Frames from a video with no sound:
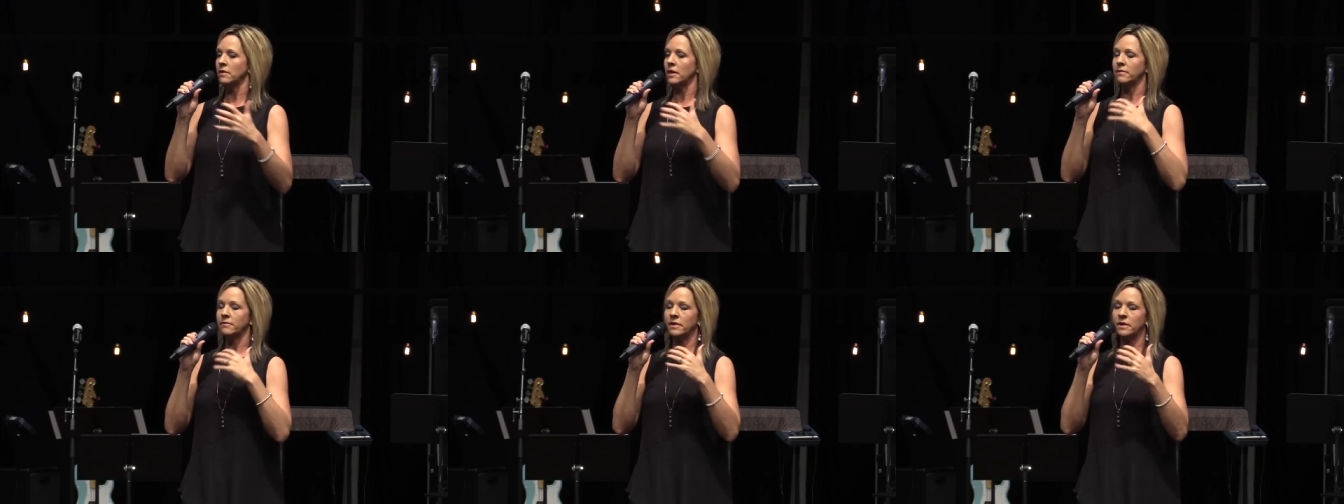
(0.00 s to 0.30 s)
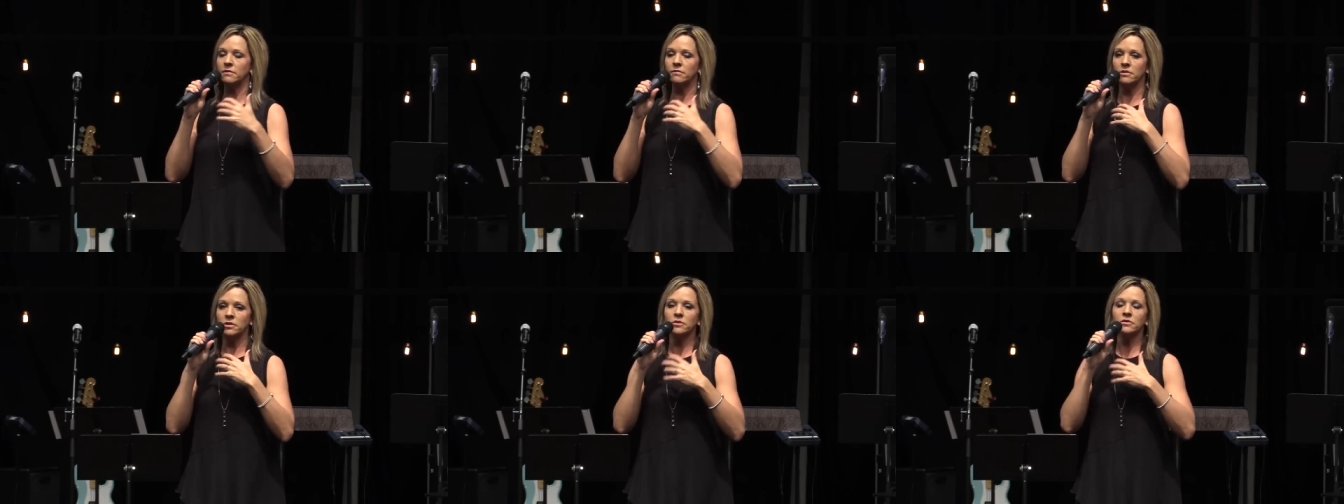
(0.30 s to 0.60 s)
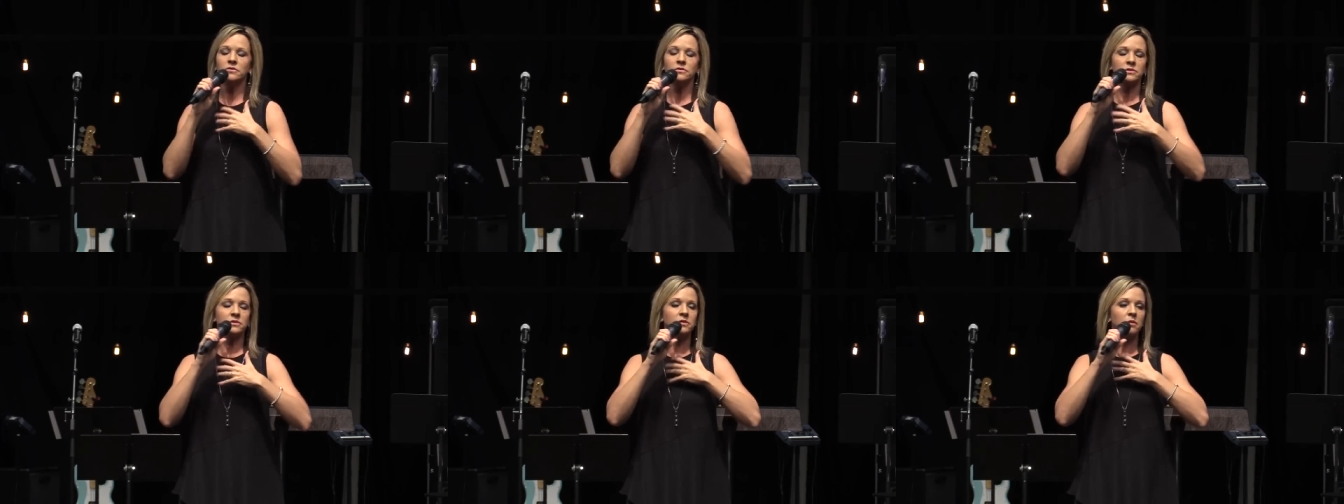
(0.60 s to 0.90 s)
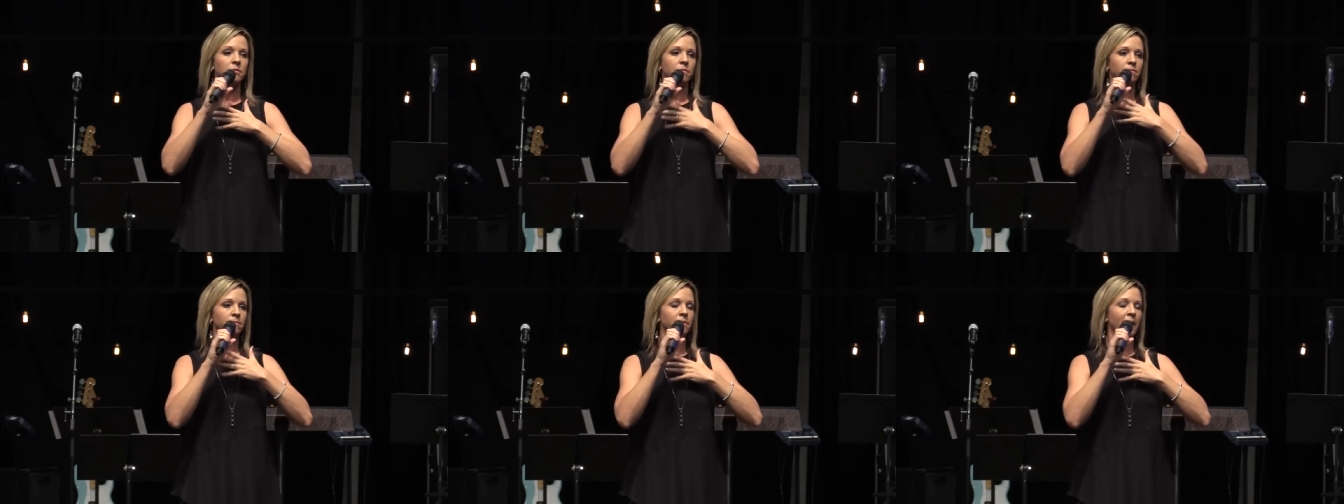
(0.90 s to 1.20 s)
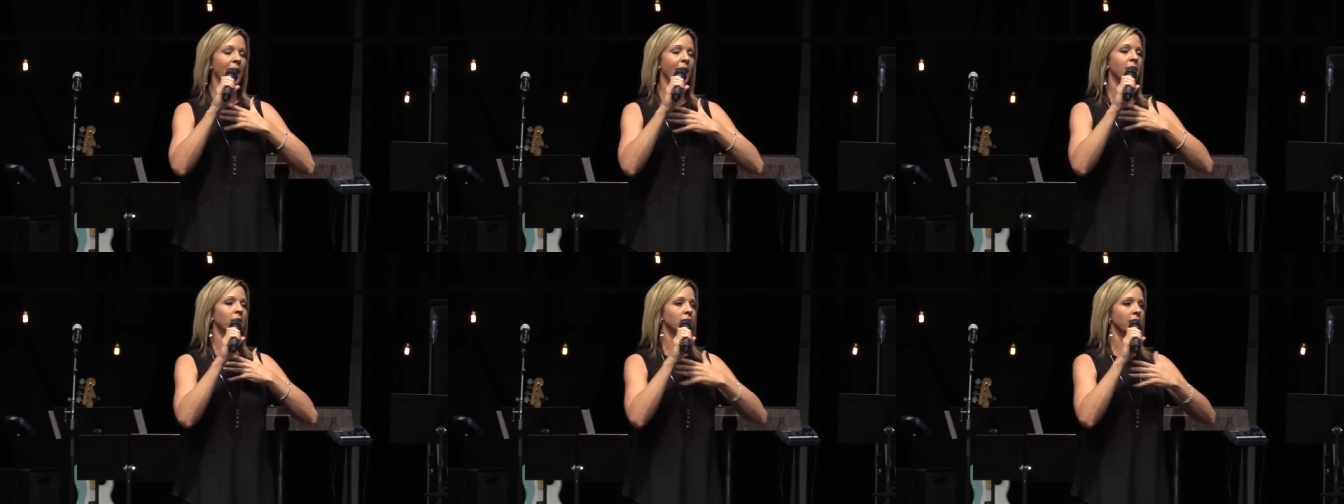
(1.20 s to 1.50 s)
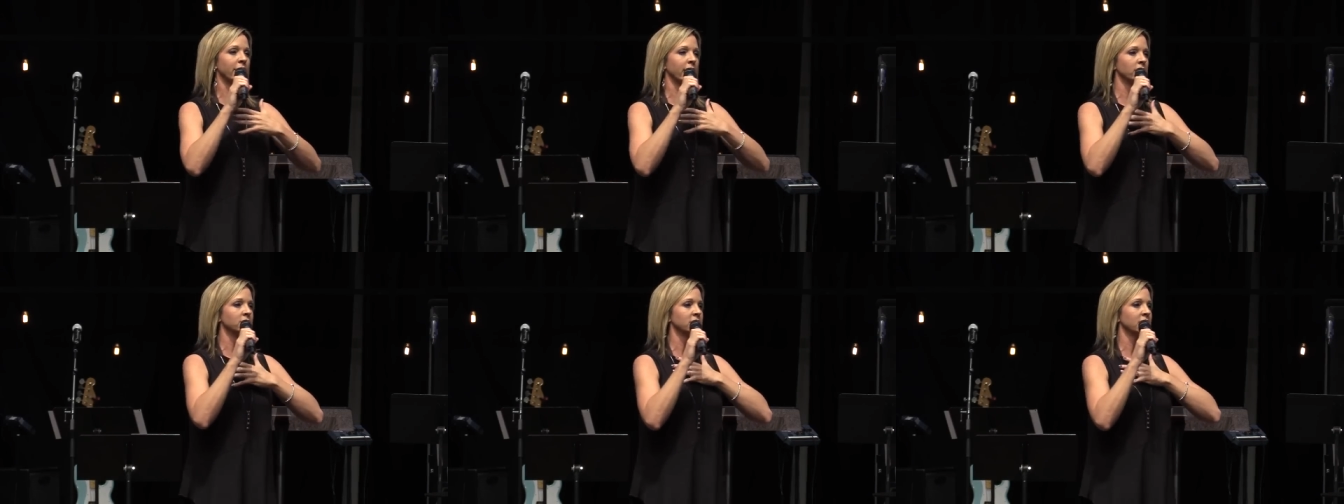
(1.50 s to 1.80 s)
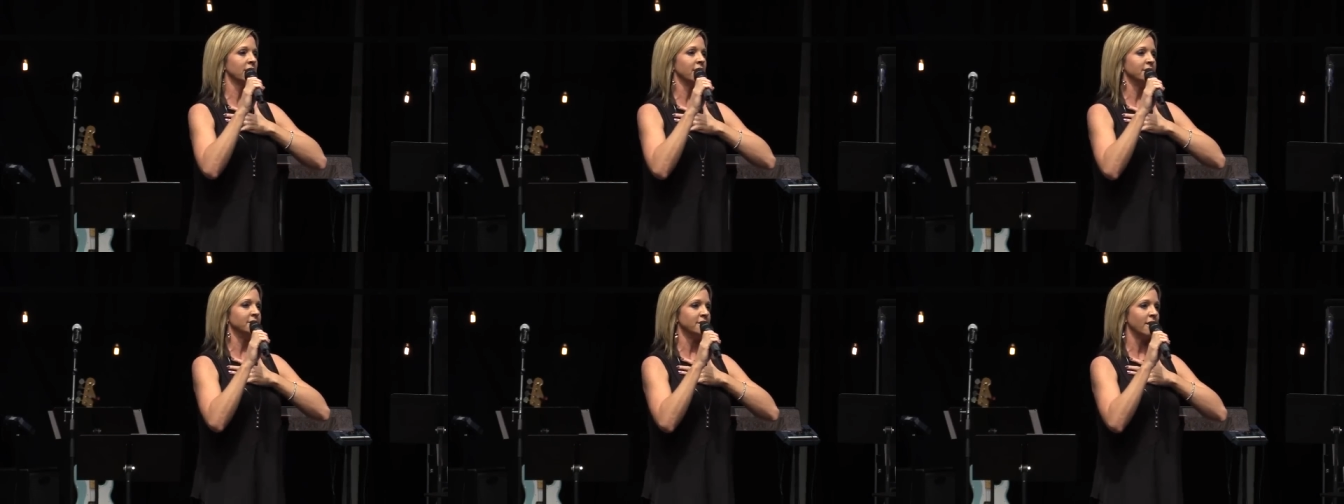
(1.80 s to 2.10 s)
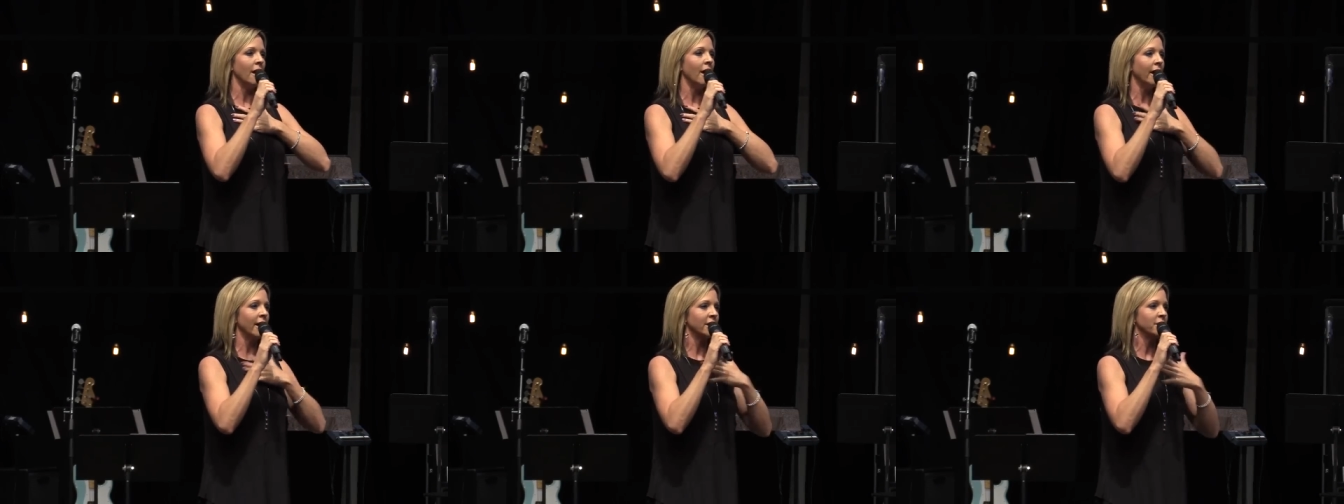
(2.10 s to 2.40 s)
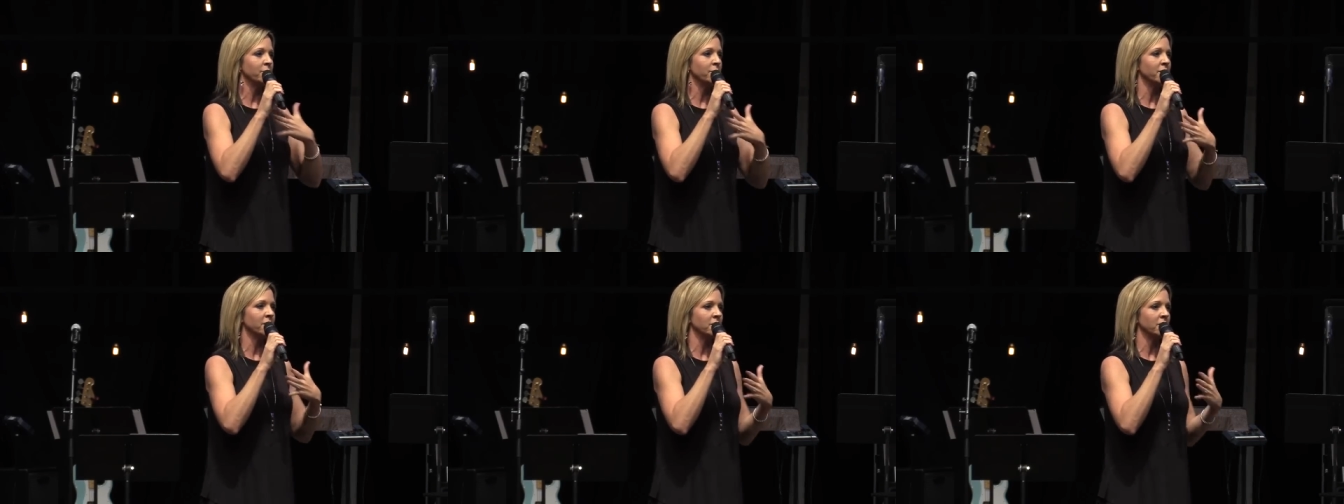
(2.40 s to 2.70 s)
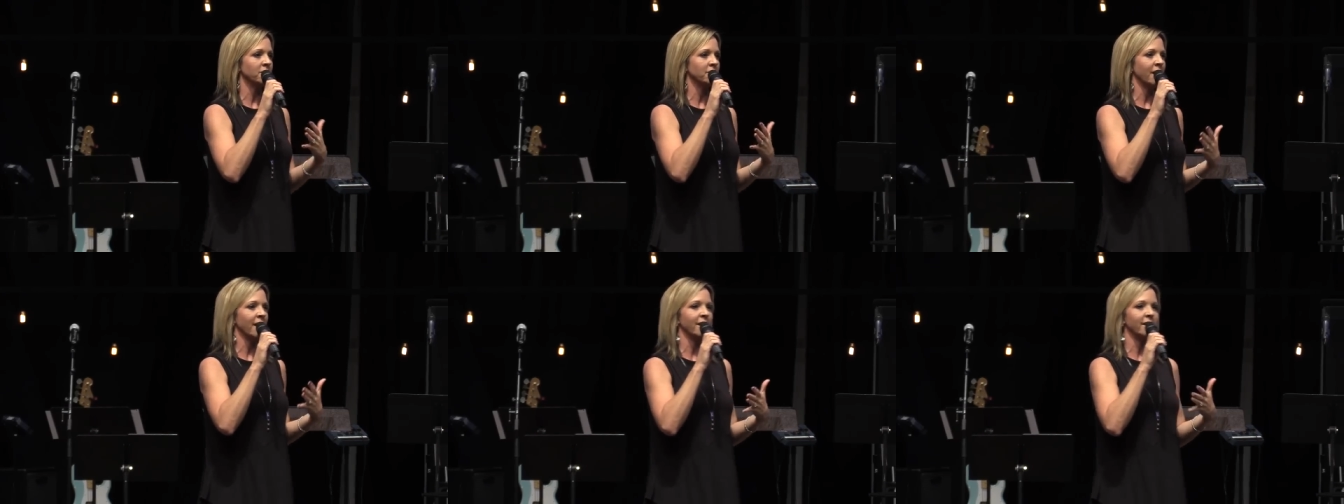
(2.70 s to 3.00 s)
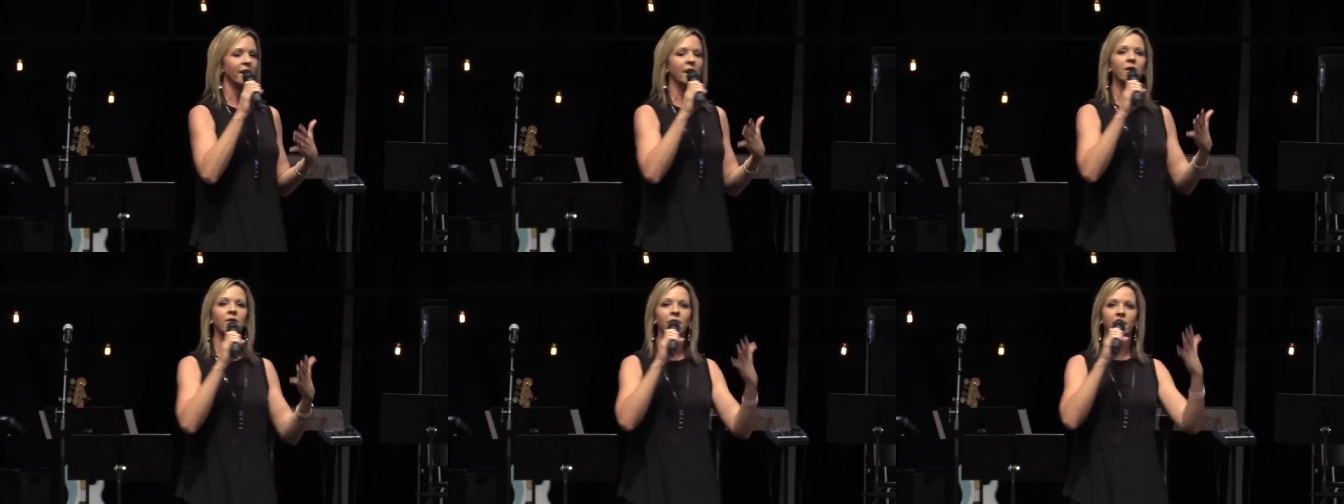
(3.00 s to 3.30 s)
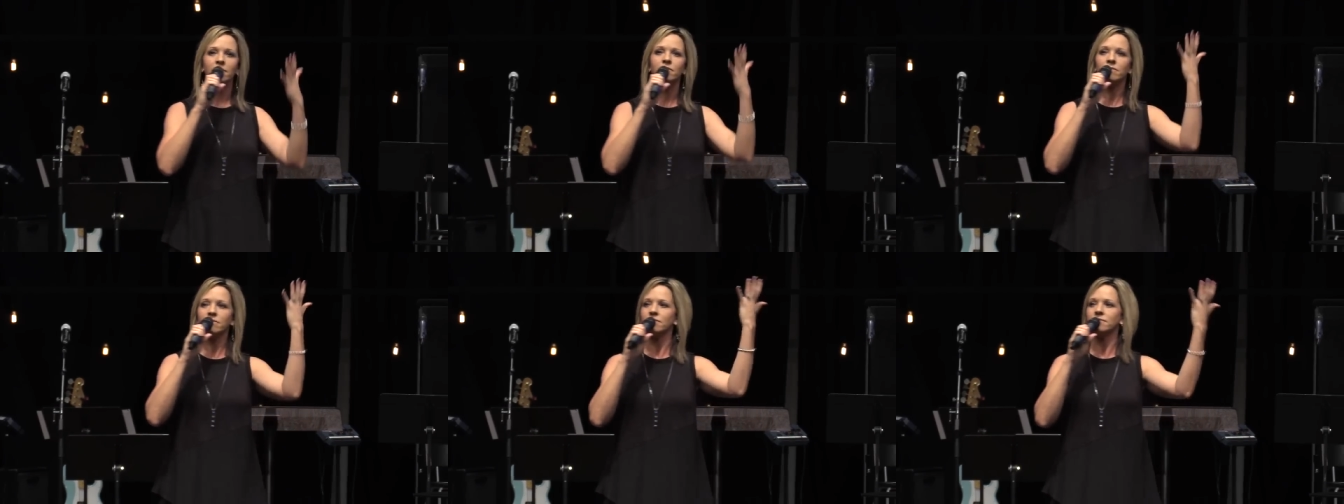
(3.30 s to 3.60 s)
I mean, lose the battle, like I was going to die in the middle of the night. Now I